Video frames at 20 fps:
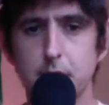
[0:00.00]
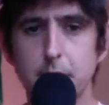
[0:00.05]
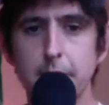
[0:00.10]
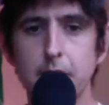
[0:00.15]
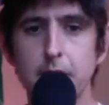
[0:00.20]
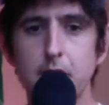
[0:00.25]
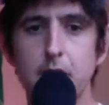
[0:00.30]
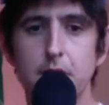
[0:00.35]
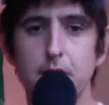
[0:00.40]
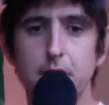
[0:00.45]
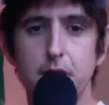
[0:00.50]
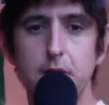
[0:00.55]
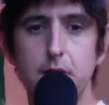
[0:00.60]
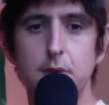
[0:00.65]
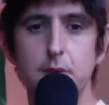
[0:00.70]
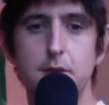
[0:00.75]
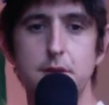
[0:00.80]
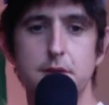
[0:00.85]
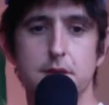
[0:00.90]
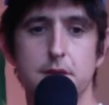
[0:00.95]
yeah, if
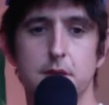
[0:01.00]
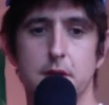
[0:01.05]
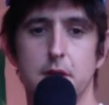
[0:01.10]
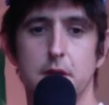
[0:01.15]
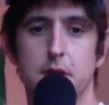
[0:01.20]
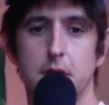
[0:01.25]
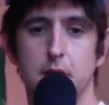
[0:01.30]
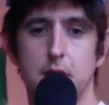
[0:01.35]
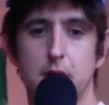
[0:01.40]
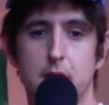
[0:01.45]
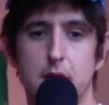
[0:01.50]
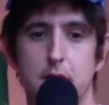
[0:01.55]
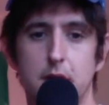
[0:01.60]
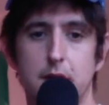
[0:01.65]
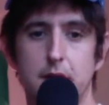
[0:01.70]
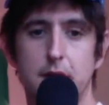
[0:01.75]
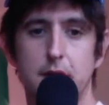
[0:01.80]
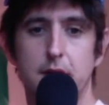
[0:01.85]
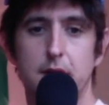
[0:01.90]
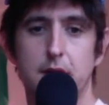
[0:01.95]
anyone's
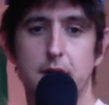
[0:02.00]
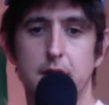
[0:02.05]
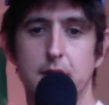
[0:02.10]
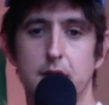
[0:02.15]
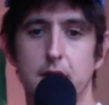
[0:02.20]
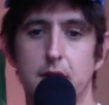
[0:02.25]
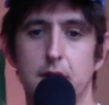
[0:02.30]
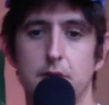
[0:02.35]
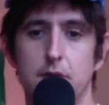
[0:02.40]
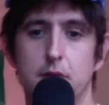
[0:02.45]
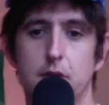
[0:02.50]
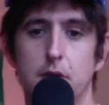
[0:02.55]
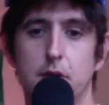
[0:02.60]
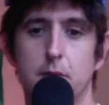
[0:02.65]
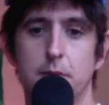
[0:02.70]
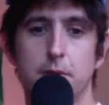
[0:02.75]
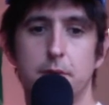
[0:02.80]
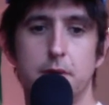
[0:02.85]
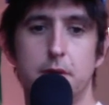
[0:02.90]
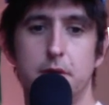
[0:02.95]
got anything that you think,
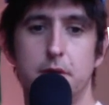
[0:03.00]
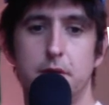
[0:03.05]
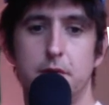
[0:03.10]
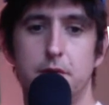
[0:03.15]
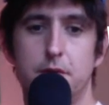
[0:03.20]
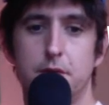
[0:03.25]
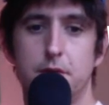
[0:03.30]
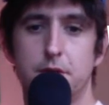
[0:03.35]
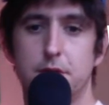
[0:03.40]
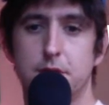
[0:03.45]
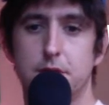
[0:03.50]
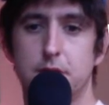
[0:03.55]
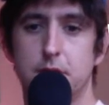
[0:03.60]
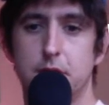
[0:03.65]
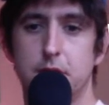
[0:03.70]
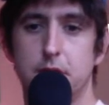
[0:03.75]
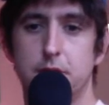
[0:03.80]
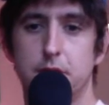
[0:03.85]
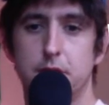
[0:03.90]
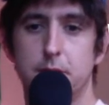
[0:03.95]
Rob, you've
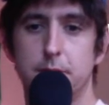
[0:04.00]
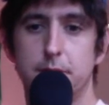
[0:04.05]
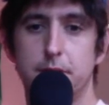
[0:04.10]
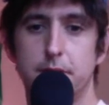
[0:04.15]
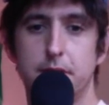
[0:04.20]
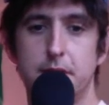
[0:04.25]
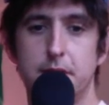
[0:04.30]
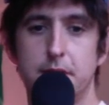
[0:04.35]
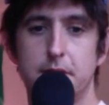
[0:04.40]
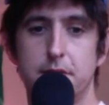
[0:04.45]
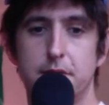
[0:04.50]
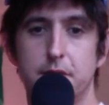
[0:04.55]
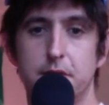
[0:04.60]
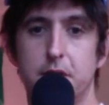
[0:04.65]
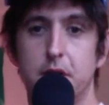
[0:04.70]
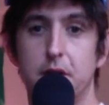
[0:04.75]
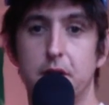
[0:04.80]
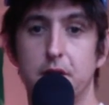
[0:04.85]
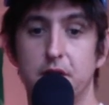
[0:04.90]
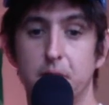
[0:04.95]
completely
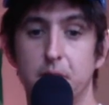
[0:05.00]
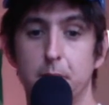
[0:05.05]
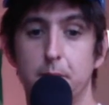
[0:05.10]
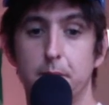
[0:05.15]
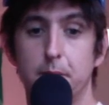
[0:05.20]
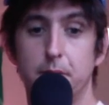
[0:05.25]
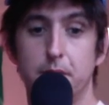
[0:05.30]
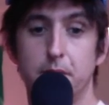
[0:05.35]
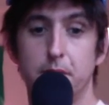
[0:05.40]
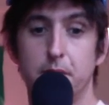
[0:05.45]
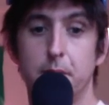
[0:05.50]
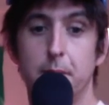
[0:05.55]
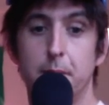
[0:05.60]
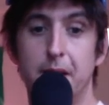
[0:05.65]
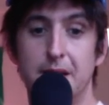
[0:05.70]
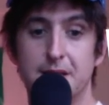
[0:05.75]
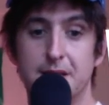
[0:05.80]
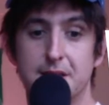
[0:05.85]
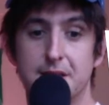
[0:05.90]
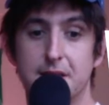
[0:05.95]
forgotten the
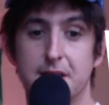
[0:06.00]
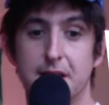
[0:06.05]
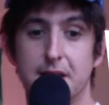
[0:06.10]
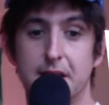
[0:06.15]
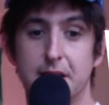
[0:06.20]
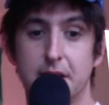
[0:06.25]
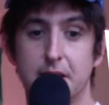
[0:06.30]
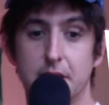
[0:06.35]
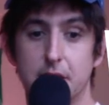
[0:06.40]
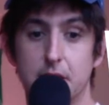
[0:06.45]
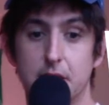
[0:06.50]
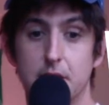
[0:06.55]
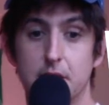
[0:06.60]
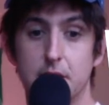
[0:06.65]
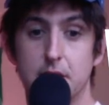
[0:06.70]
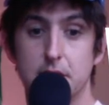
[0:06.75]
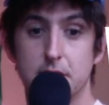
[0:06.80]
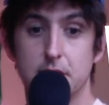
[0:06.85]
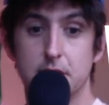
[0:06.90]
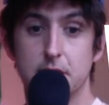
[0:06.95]
best thing
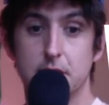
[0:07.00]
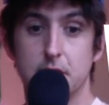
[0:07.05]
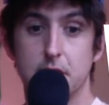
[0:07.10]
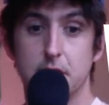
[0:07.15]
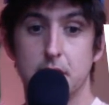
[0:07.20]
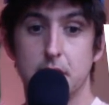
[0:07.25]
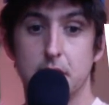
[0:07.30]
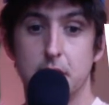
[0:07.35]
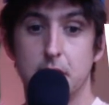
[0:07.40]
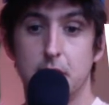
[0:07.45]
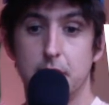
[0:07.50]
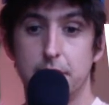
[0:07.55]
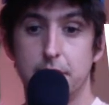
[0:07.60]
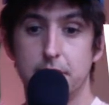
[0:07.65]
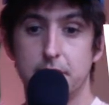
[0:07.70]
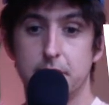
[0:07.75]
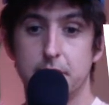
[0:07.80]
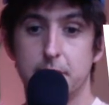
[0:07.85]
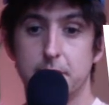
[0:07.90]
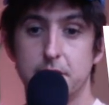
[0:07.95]
that's...
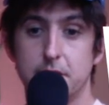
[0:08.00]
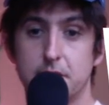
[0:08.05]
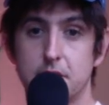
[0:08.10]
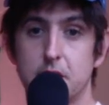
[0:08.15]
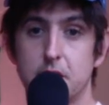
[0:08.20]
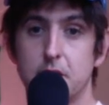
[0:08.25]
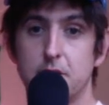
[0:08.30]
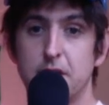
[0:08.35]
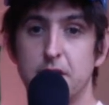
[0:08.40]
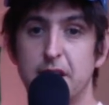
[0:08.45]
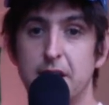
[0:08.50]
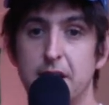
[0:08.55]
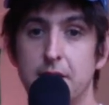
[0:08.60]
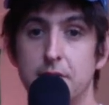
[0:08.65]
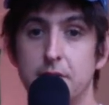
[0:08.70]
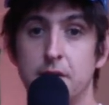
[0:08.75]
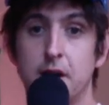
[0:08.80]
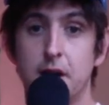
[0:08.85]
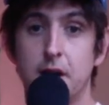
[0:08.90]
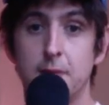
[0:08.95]
Obviously, I'm going to start
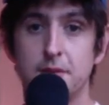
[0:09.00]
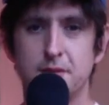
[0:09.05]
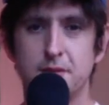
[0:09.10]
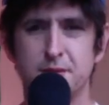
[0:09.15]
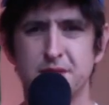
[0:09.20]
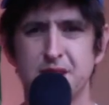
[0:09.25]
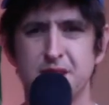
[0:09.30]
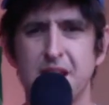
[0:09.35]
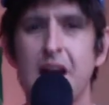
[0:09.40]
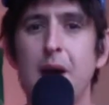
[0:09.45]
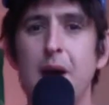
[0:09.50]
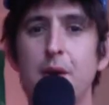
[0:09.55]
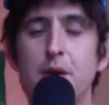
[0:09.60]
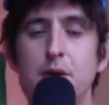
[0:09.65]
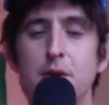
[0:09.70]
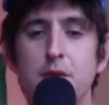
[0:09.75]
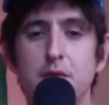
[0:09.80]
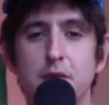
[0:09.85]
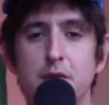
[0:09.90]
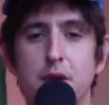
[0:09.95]
rating vibes. Everyone's like, how are
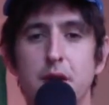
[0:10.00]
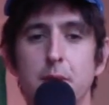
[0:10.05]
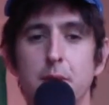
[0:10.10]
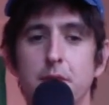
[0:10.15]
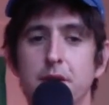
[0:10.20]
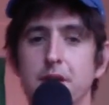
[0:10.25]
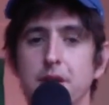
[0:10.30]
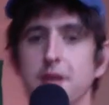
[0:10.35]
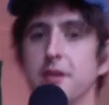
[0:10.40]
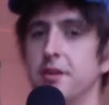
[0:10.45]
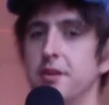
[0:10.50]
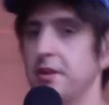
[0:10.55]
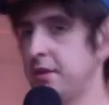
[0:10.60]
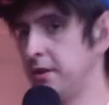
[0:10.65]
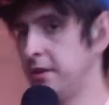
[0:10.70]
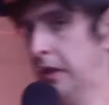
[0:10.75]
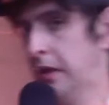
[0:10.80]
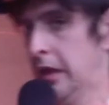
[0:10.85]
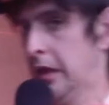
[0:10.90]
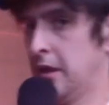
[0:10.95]
you vibrating?
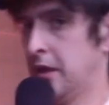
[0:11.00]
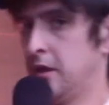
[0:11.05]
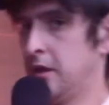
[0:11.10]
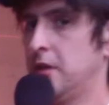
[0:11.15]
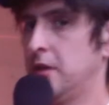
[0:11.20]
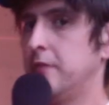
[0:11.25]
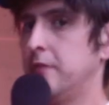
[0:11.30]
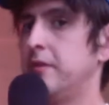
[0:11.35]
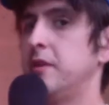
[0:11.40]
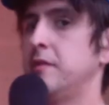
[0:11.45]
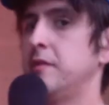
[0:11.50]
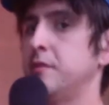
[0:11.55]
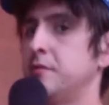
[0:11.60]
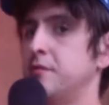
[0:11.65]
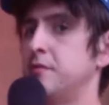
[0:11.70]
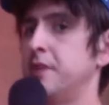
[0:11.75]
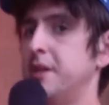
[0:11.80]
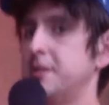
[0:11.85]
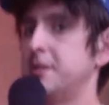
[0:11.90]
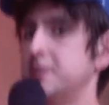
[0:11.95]
You haven't even
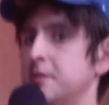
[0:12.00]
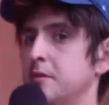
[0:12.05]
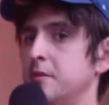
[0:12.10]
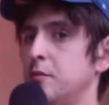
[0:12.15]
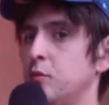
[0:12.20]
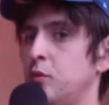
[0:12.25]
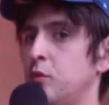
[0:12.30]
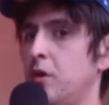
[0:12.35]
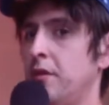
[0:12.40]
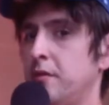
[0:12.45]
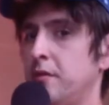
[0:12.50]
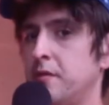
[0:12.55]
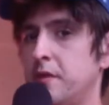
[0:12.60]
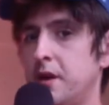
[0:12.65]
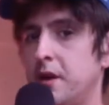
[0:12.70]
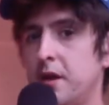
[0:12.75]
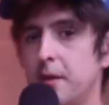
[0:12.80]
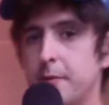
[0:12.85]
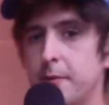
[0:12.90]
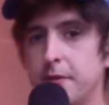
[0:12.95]
rated one
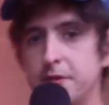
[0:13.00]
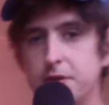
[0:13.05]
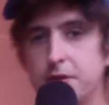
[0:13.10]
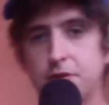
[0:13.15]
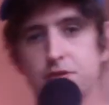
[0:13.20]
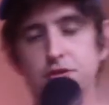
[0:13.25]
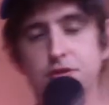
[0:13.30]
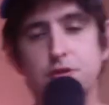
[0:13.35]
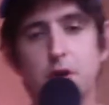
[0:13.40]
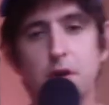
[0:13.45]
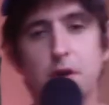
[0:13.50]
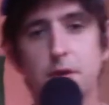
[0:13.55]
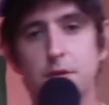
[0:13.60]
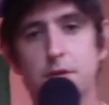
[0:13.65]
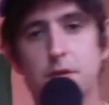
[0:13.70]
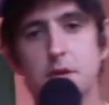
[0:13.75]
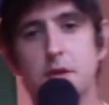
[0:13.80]
vibe on your show.